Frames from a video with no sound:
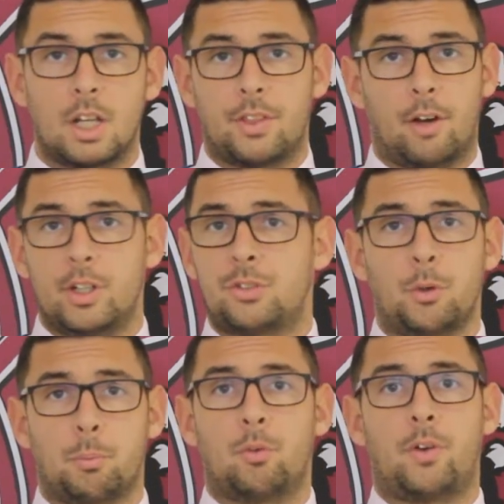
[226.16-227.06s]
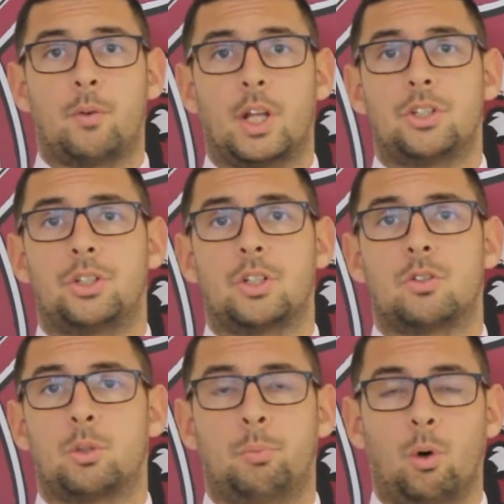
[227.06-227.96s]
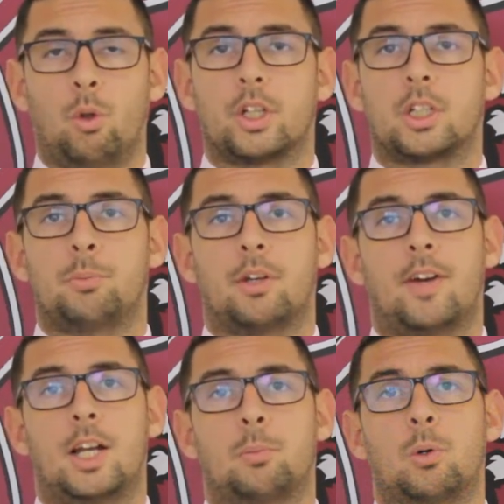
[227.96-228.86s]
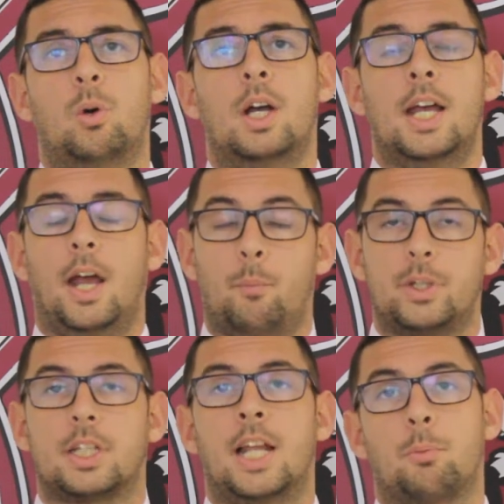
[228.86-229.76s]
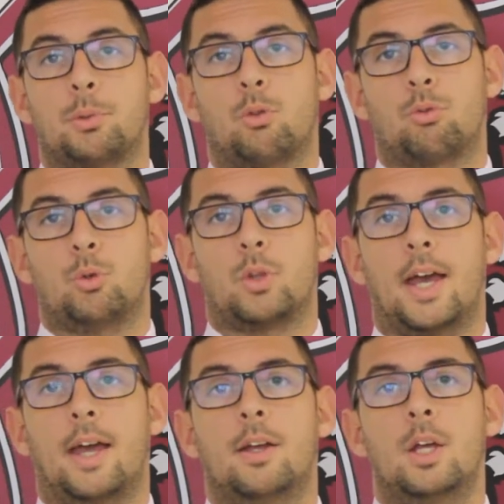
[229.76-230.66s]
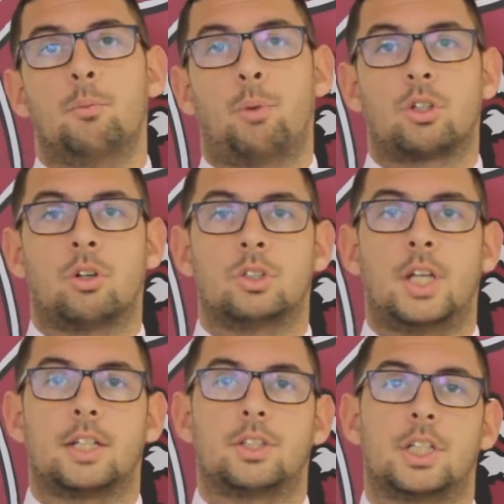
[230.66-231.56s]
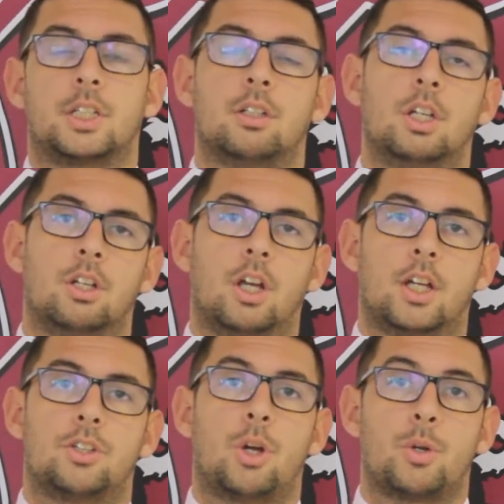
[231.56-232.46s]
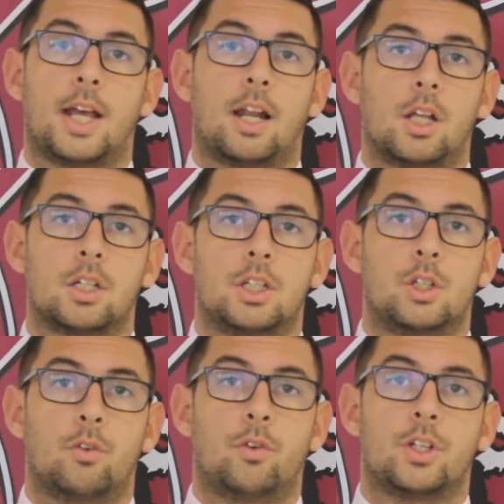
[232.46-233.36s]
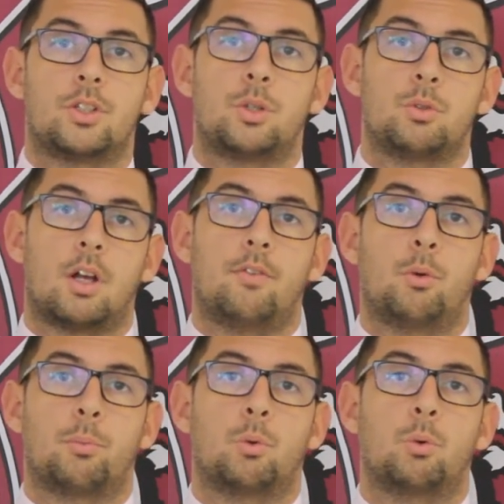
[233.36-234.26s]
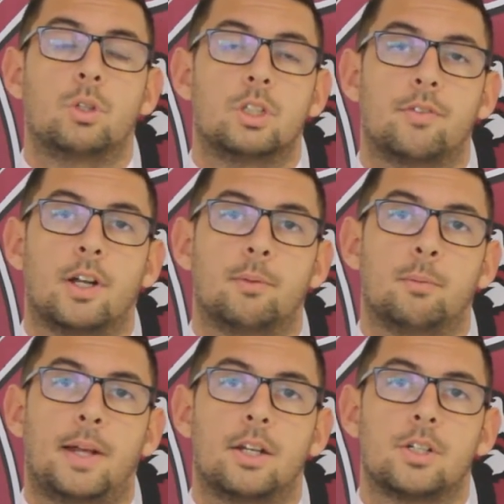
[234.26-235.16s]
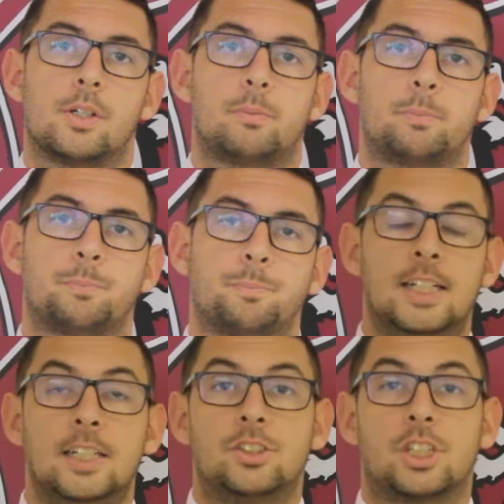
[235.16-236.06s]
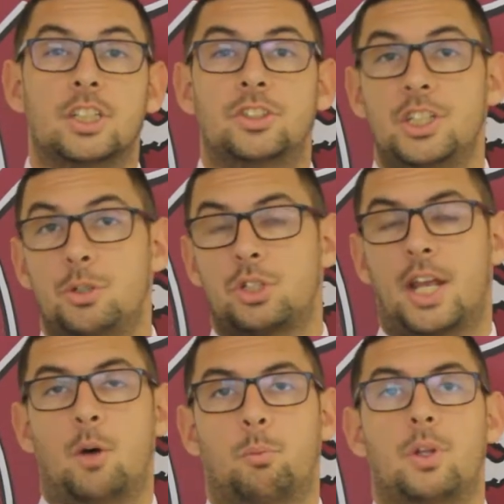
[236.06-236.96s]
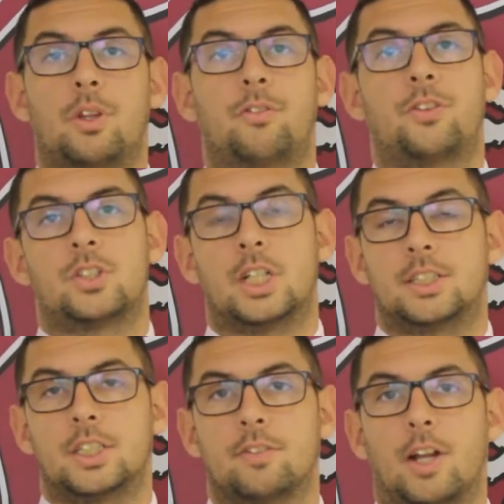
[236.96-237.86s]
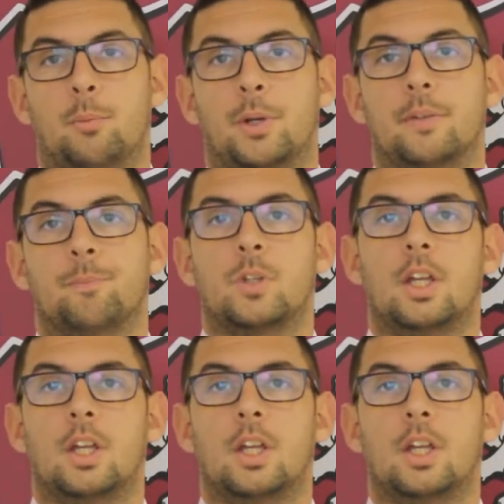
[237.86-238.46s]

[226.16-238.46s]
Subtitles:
there is Football Foundation support that can be available, and we can help you through that by contacting Jodie Allard in the office, who's our football development manager. To continue to help with facility development,